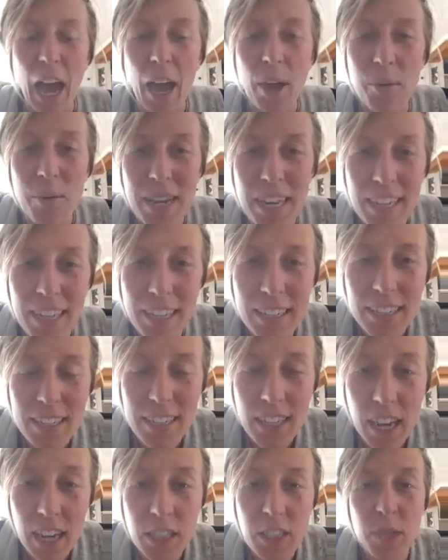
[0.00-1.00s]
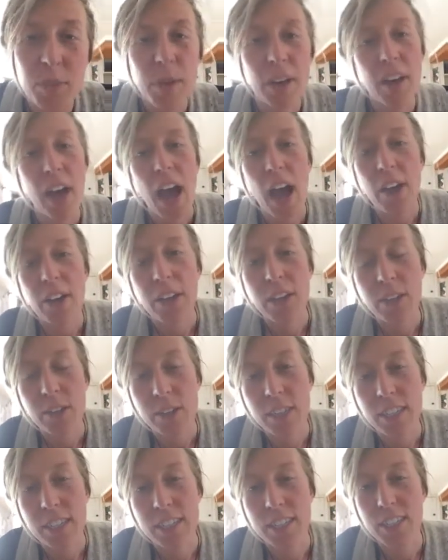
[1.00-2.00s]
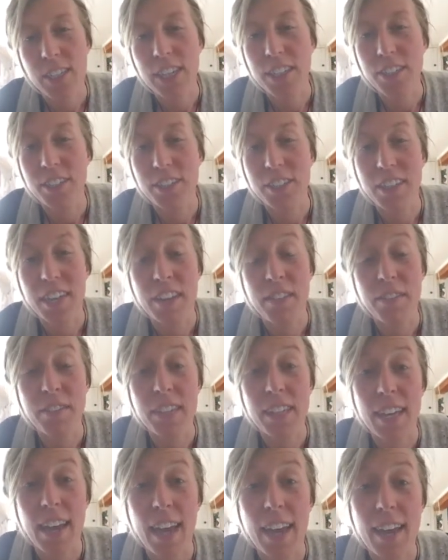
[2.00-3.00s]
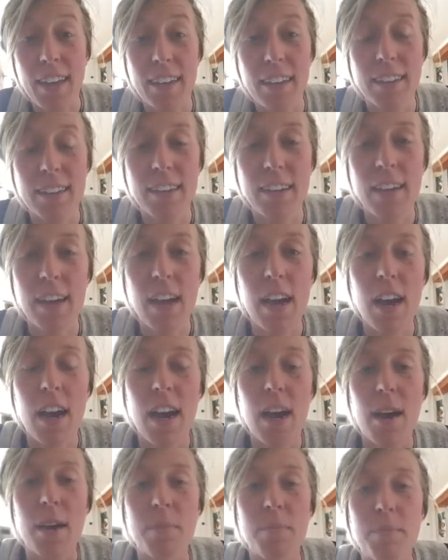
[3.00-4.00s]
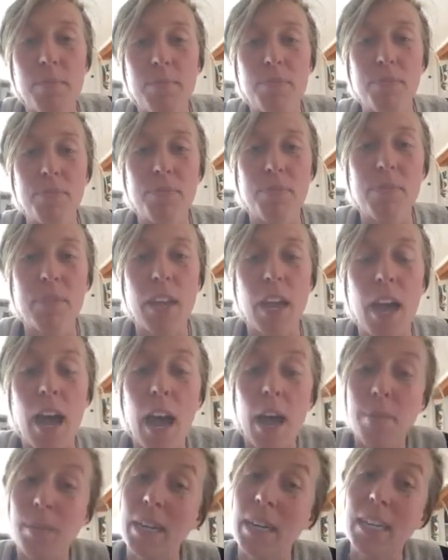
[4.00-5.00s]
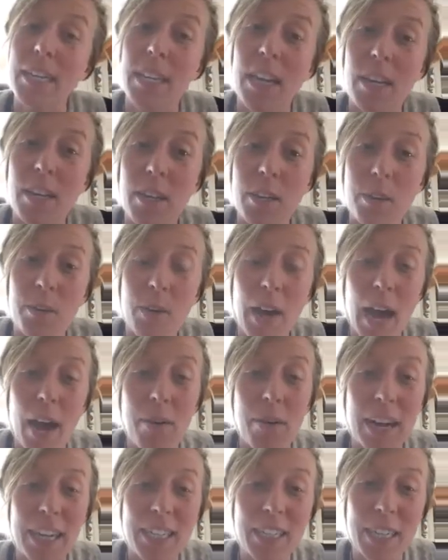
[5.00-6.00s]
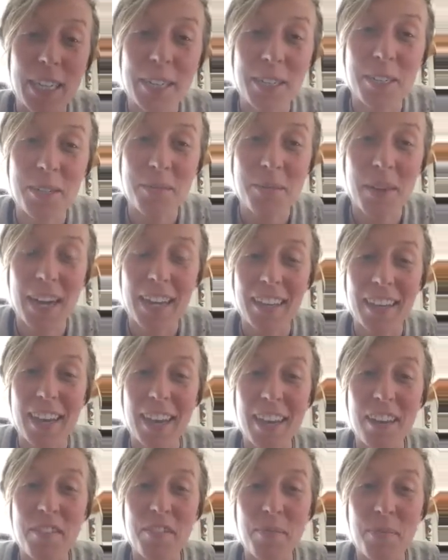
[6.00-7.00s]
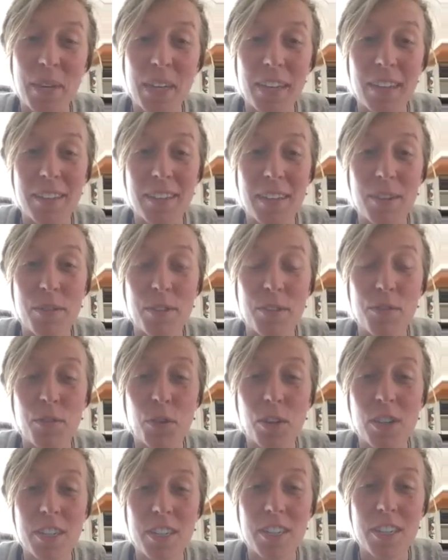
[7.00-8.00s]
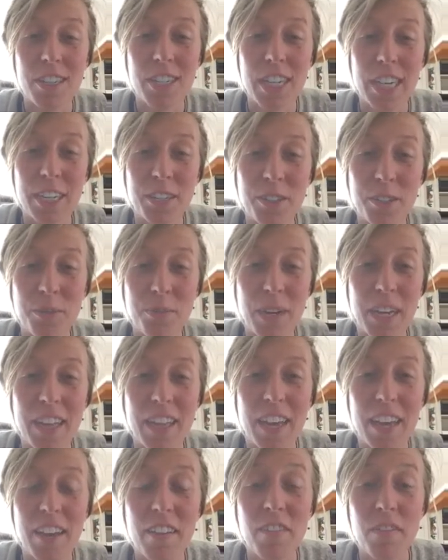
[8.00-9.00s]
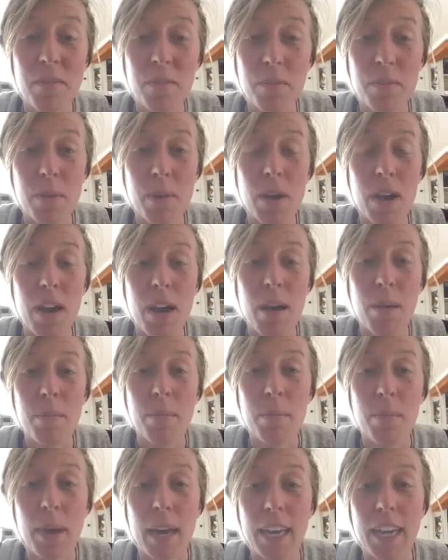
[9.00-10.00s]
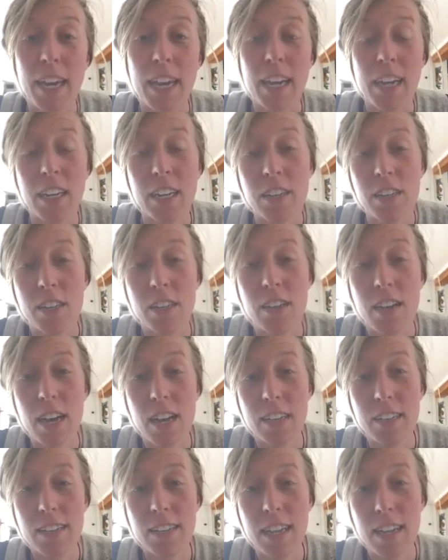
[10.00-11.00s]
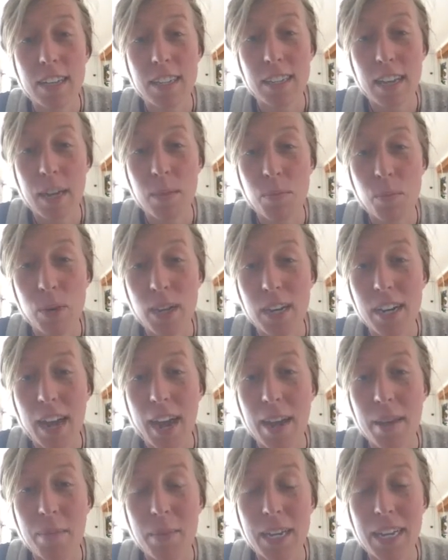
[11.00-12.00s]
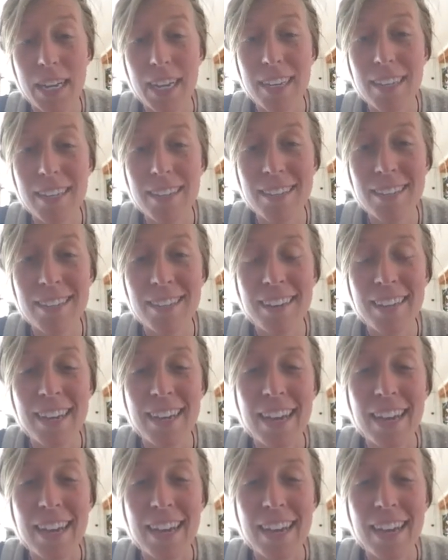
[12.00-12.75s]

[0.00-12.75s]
I want to talk to you about how you're going to change your life today. I'm going to tell you how I changed my life because I was forced to change my life by getting adult onset type 1 diabetes.